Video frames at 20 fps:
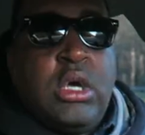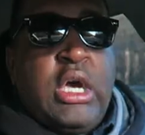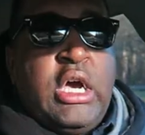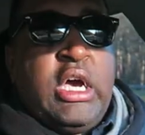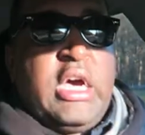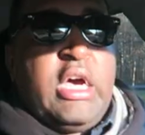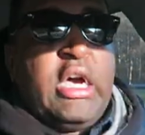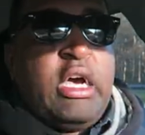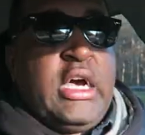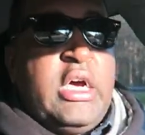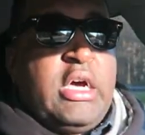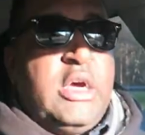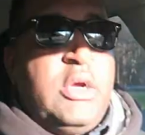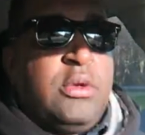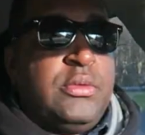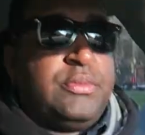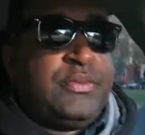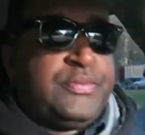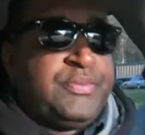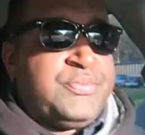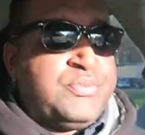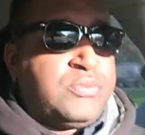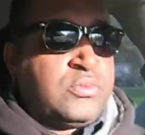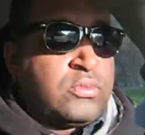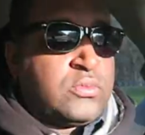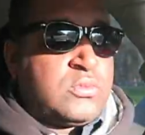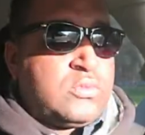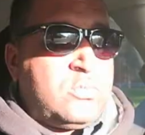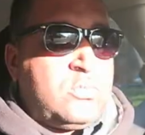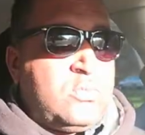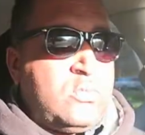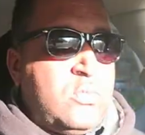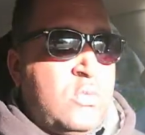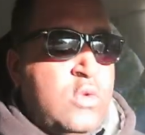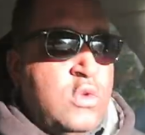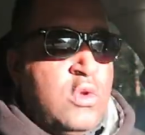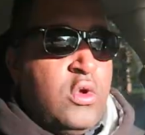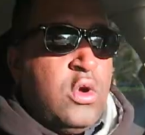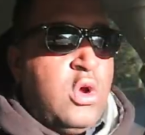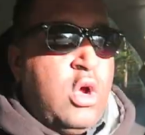uh,
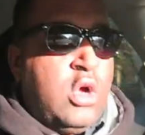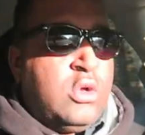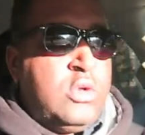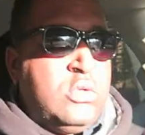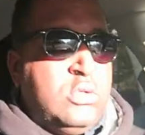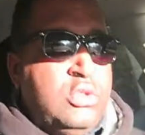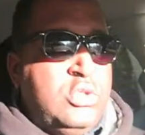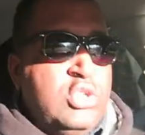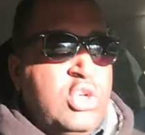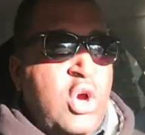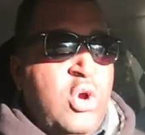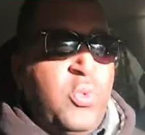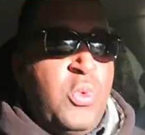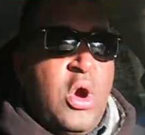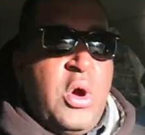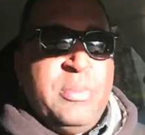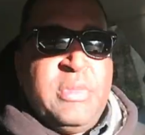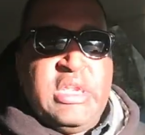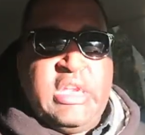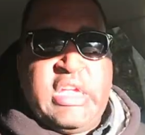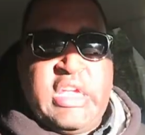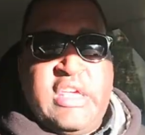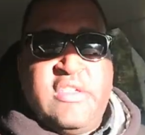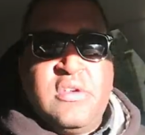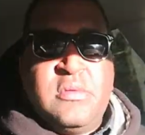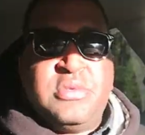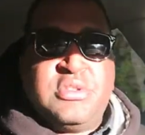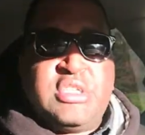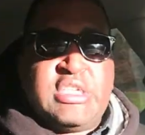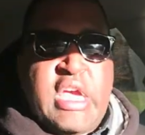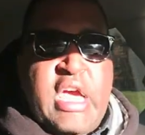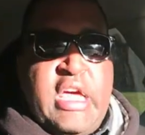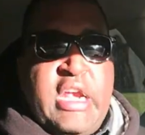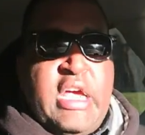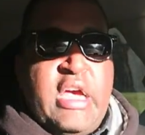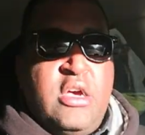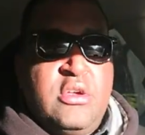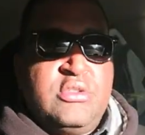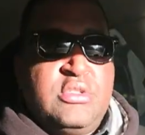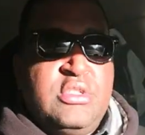you know, want me to give them shout
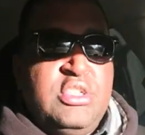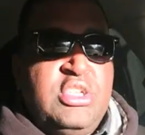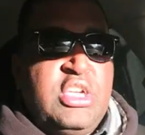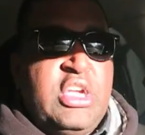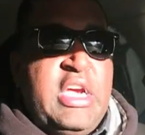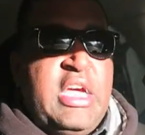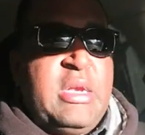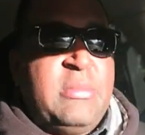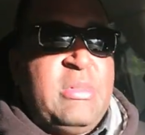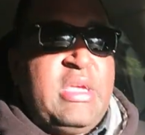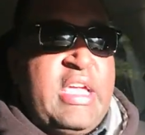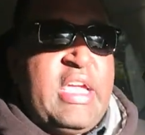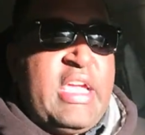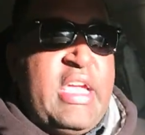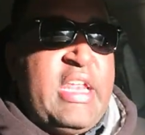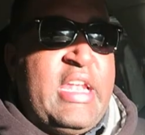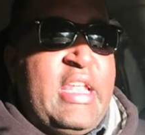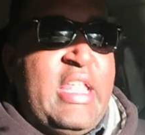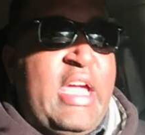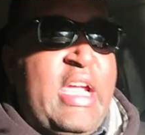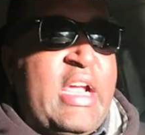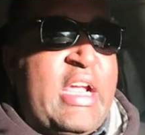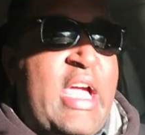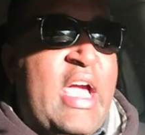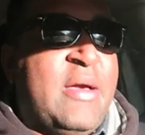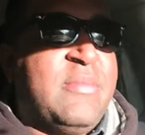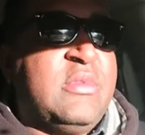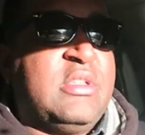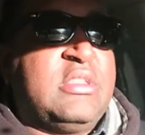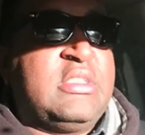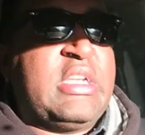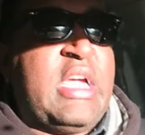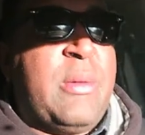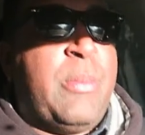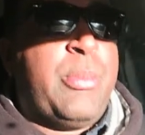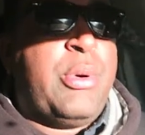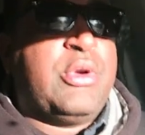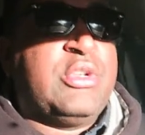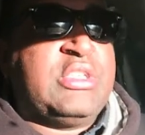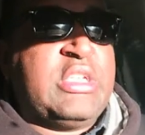outs, you know what I mean? And like, I'm the type
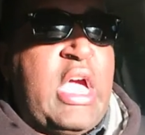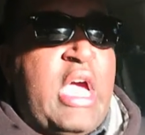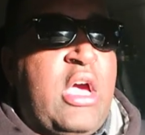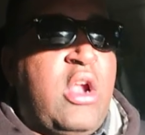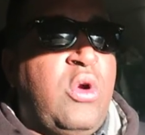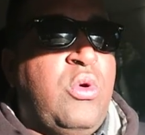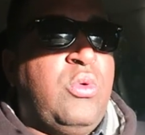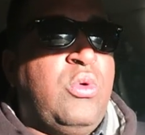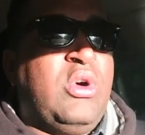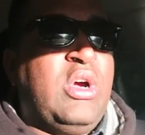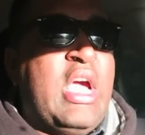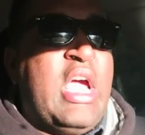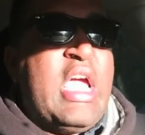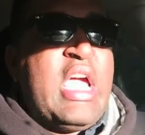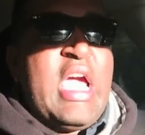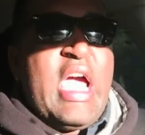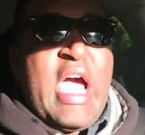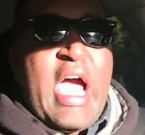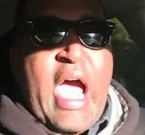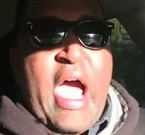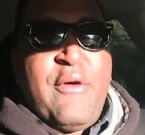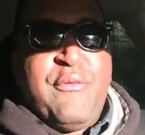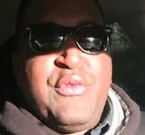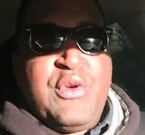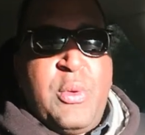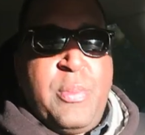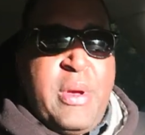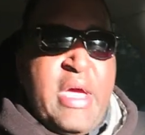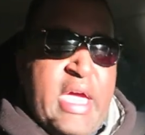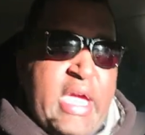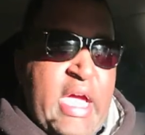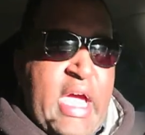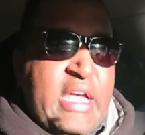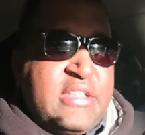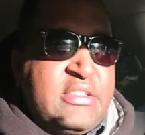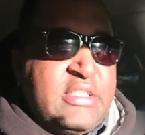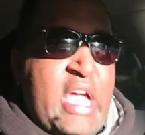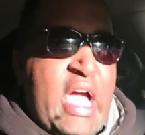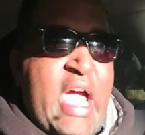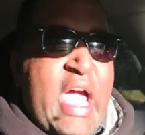of person, I don't want, I feel bad,
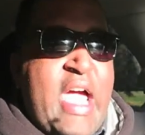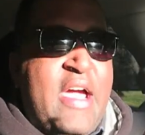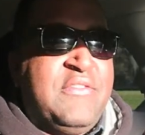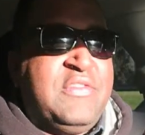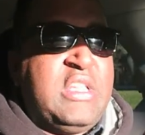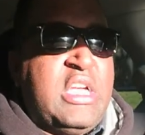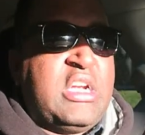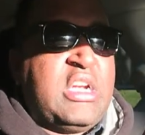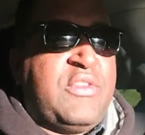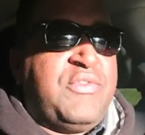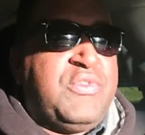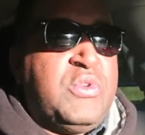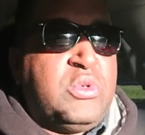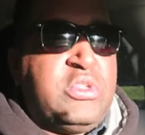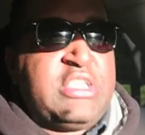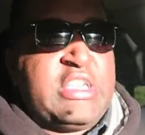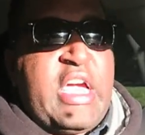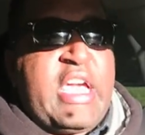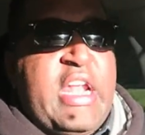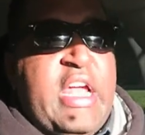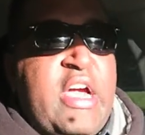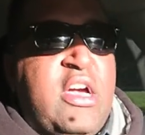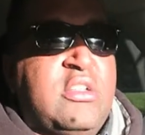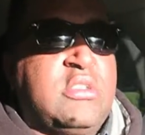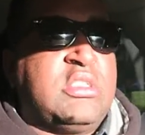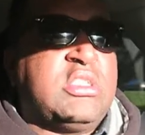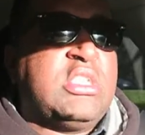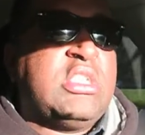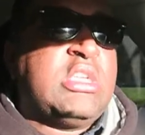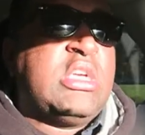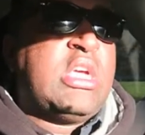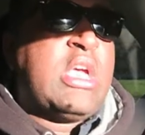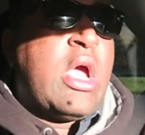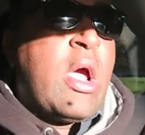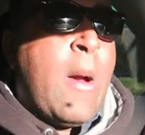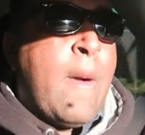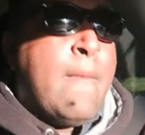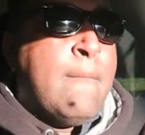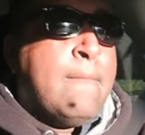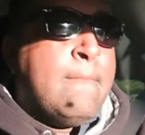I, I have done a few shout outs,
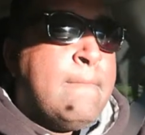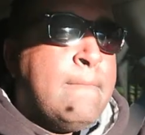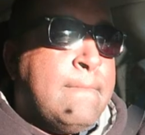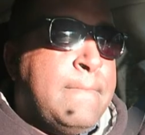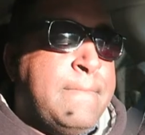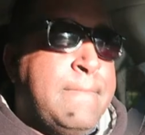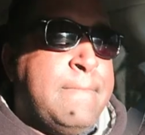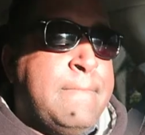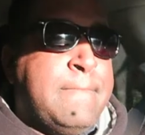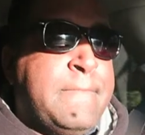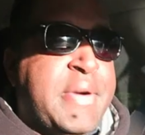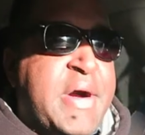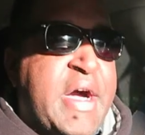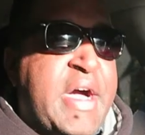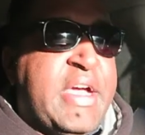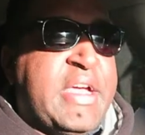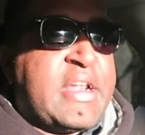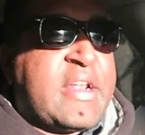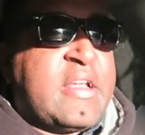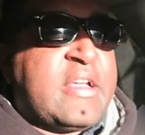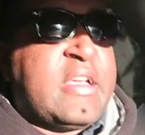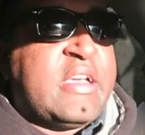but